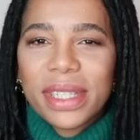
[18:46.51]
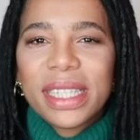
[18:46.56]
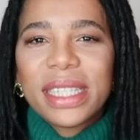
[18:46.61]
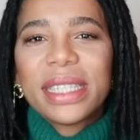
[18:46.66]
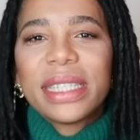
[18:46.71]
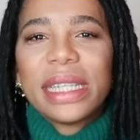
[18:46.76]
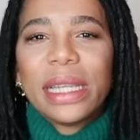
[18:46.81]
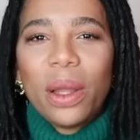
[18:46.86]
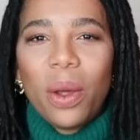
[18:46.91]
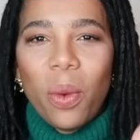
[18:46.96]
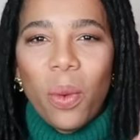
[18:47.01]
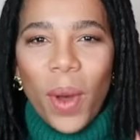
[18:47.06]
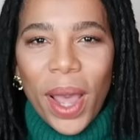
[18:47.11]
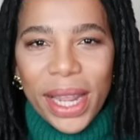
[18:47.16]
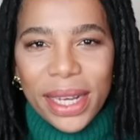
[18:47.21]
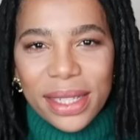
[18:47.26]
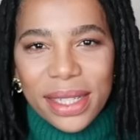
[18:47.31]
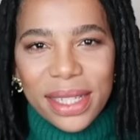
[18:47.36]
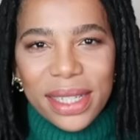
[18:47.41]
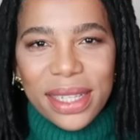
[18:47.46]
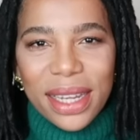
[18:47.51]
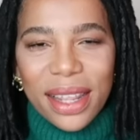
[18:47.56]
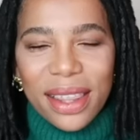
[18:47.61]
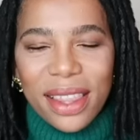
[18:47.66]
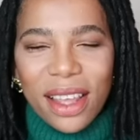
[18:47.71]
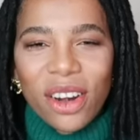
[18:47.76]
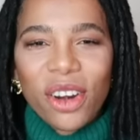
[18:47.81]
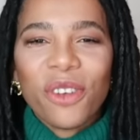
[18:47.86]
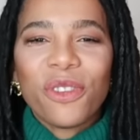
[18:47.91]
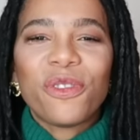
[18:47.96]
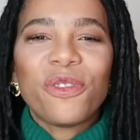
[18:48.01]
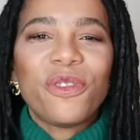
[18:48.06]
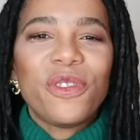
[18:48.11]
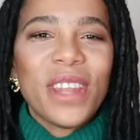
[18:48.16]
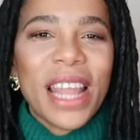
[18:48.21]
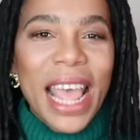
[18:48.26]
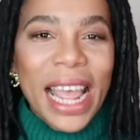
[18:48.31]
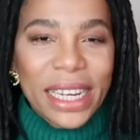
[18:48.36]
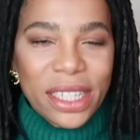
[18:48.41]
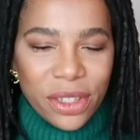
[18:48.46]
silhouettes that are
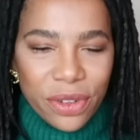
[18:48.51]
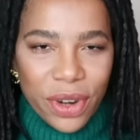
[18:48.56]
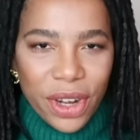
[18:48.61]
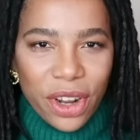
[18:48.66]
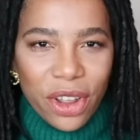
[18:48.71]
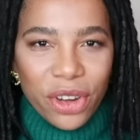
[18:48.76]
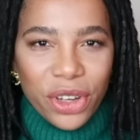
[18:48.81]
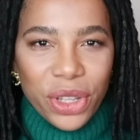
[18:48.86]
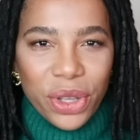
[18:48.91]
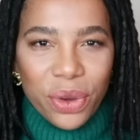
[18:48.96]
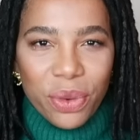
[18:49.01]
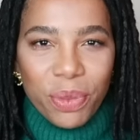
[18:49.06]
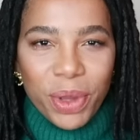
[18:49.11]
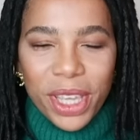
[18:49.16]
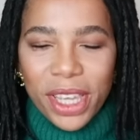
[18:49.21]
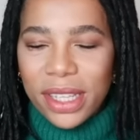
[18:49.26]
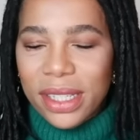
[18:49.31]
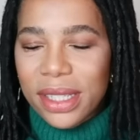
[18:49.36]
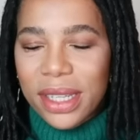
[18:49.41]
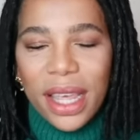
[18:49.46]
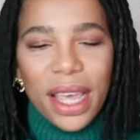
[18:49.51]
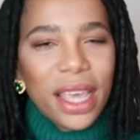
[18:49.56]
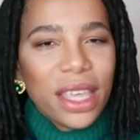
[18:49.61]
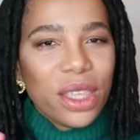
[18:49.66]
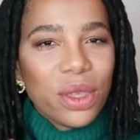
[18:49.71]
flattering on you because